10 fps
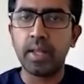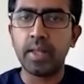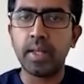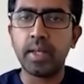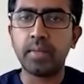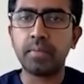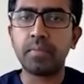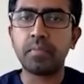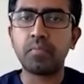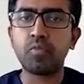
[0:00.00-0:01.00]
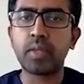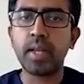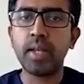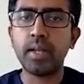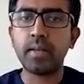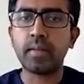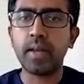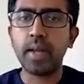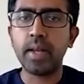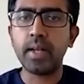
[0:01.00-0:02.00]
The thin
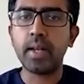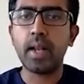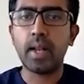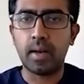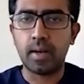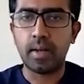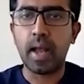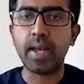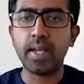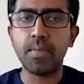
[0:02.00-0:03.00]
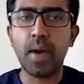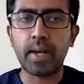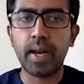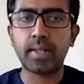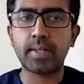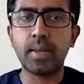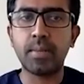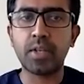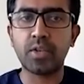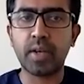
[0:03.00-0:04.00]
green line demarcates the
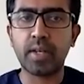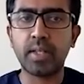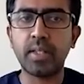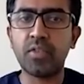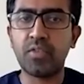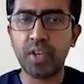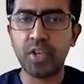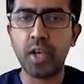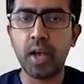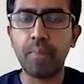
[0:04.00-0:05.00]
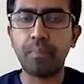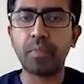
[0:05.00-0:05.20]
mesorectal fascia.